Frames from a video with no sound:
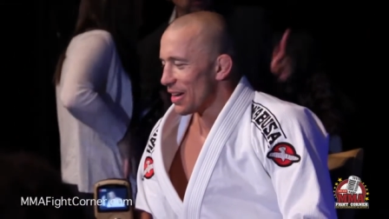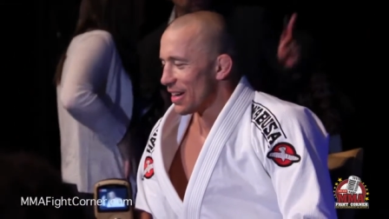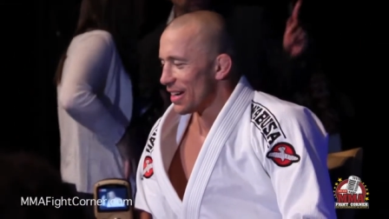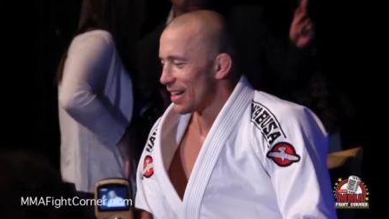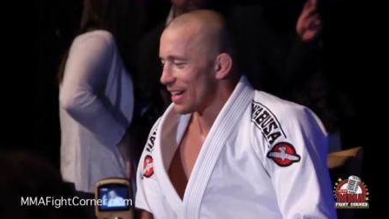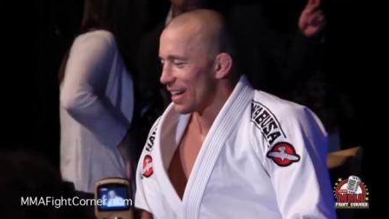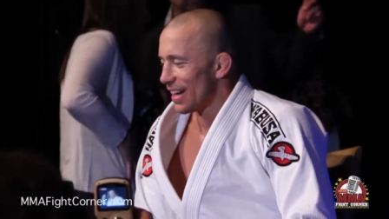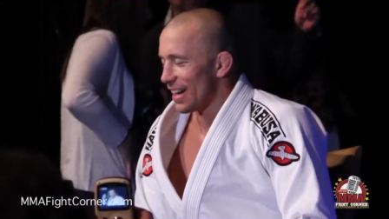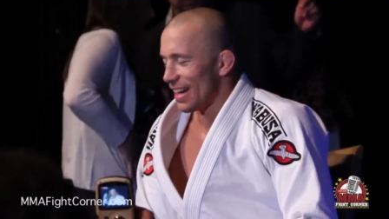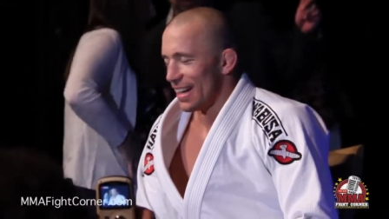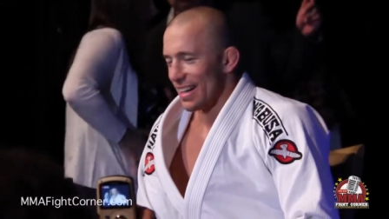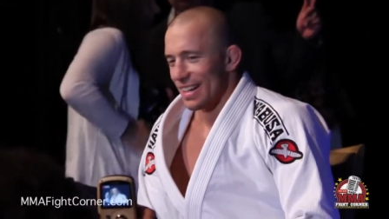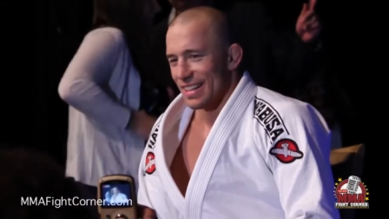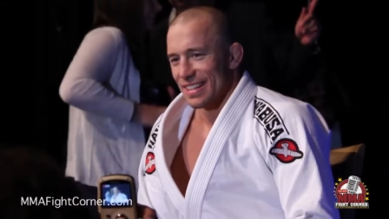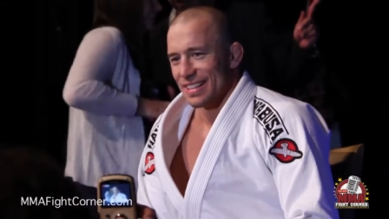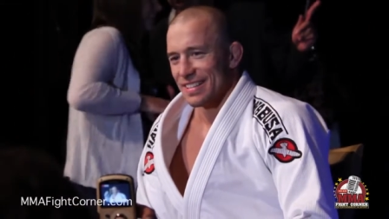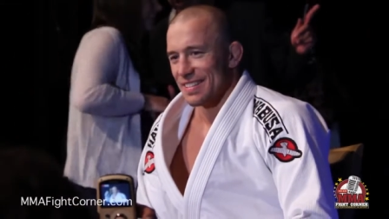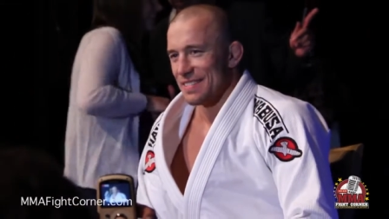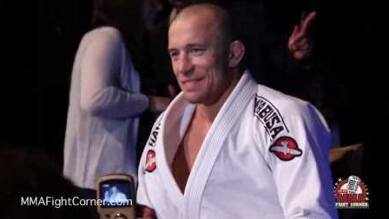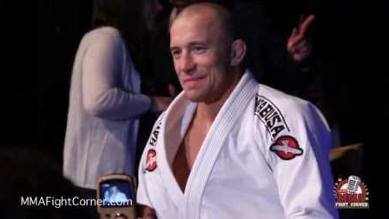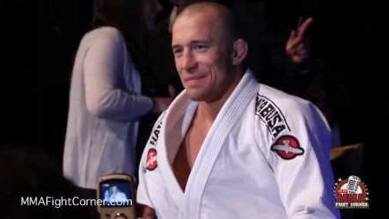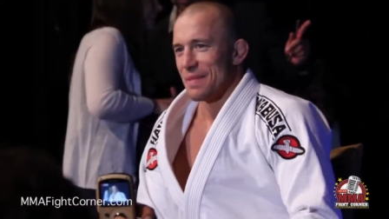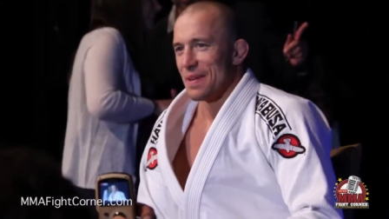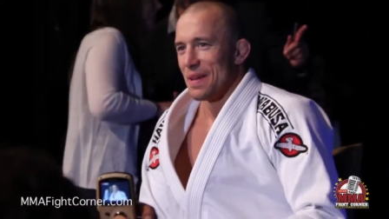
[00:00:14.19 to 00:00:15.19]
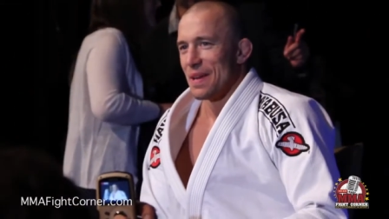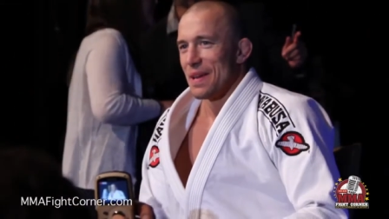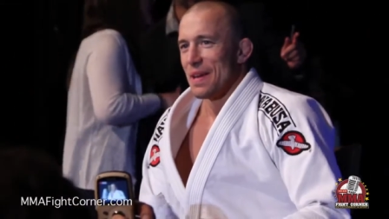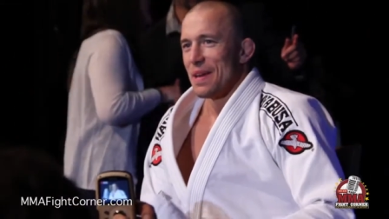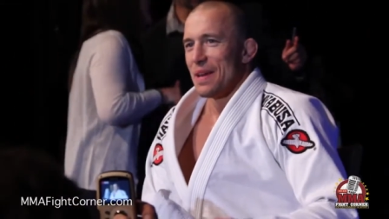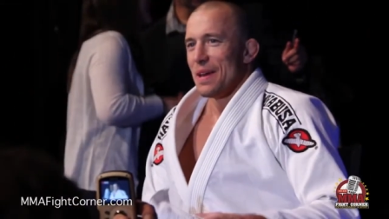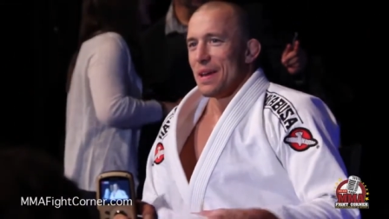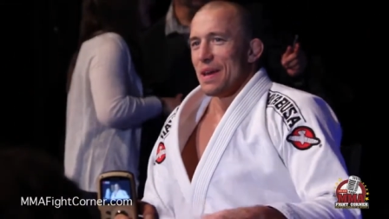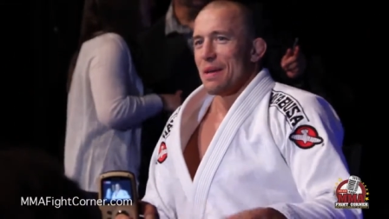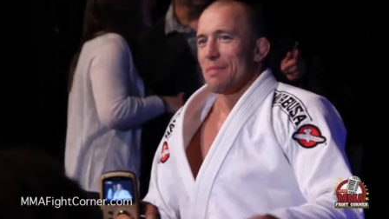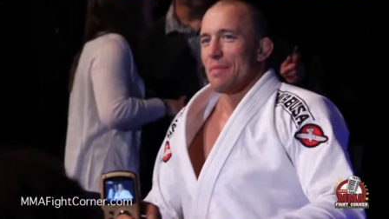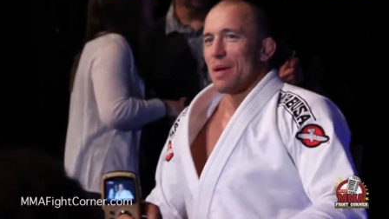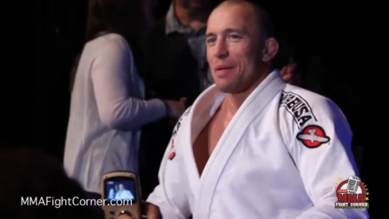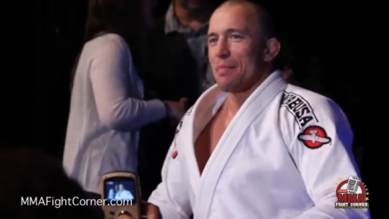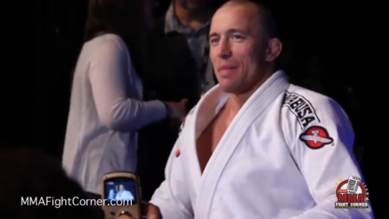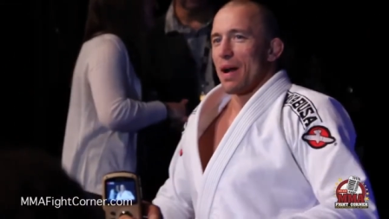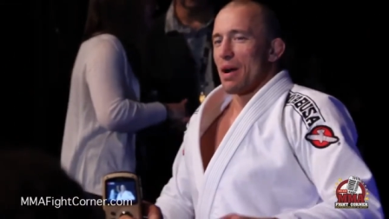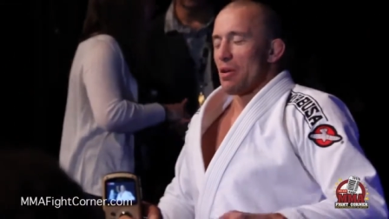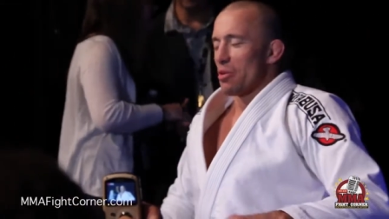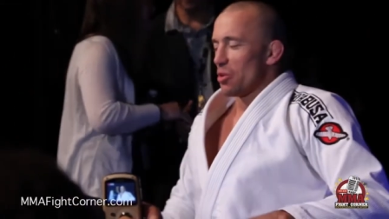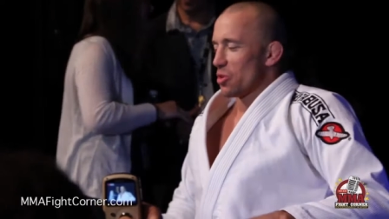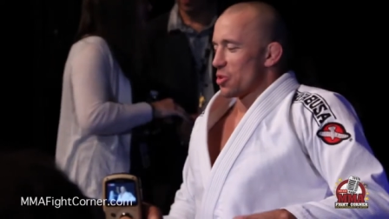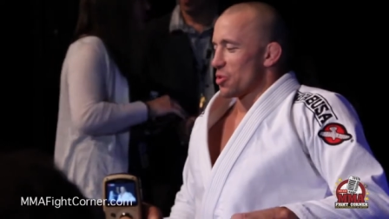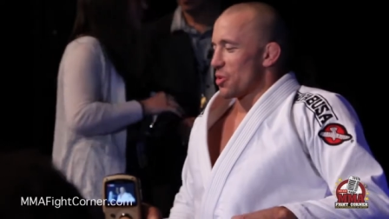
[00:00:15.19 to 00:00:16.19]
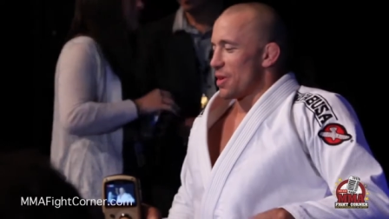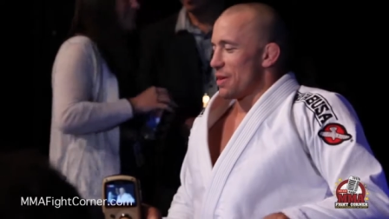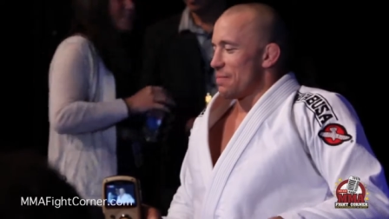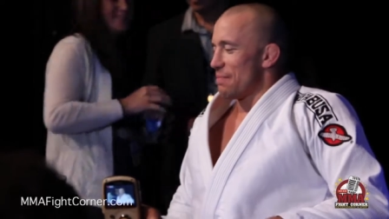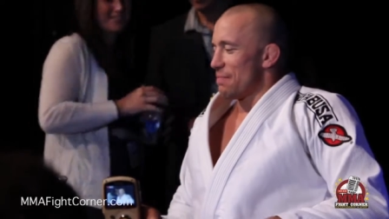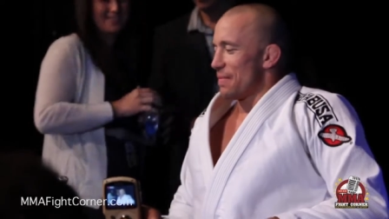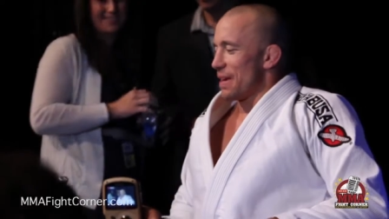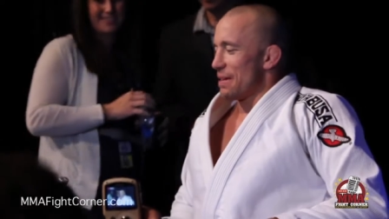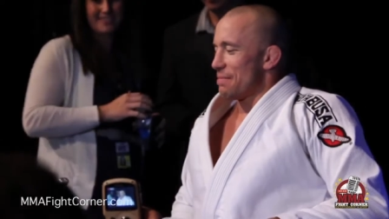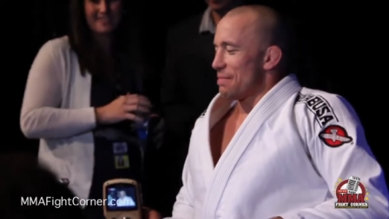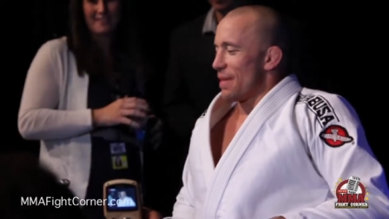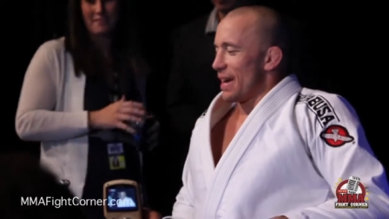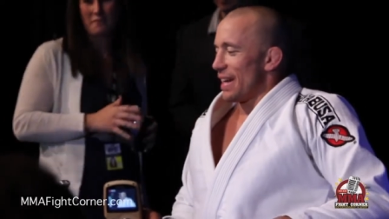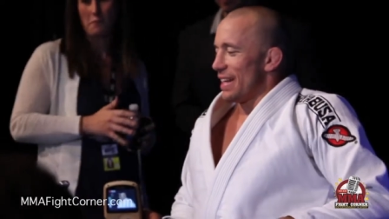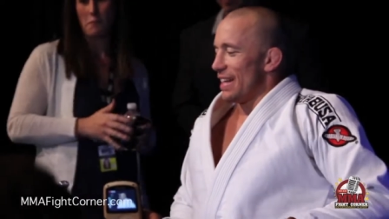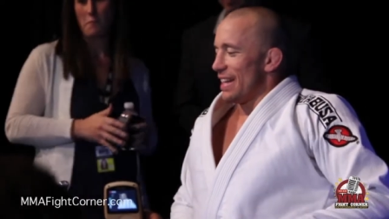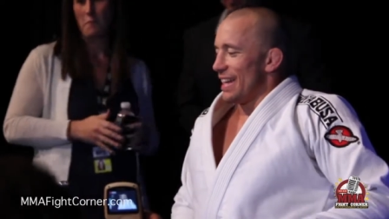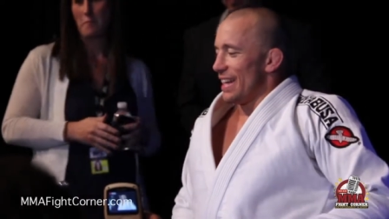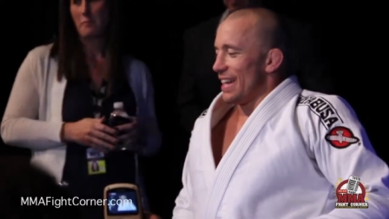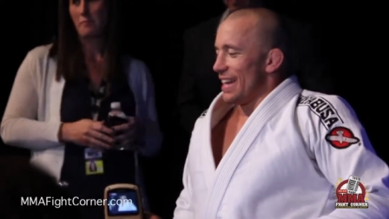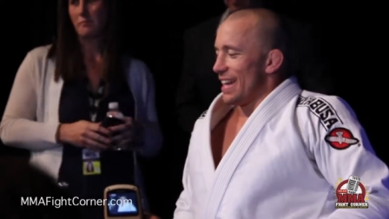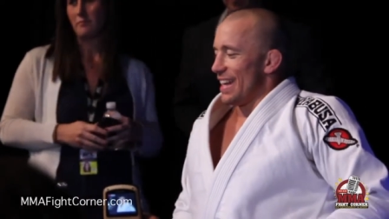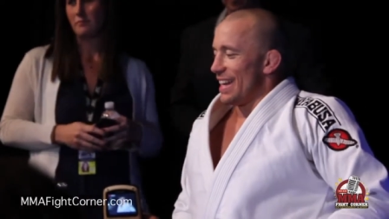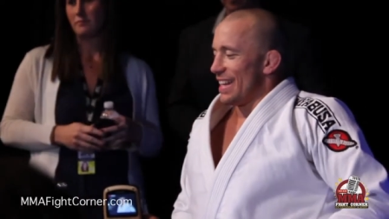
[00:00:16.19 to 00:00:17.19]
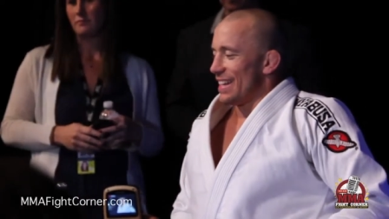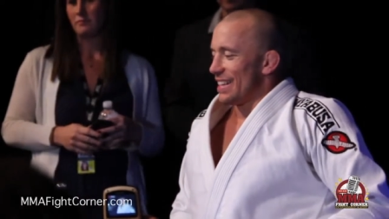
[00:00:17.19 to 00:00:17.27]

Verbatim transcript: Uh, it made my whole trip, made my day.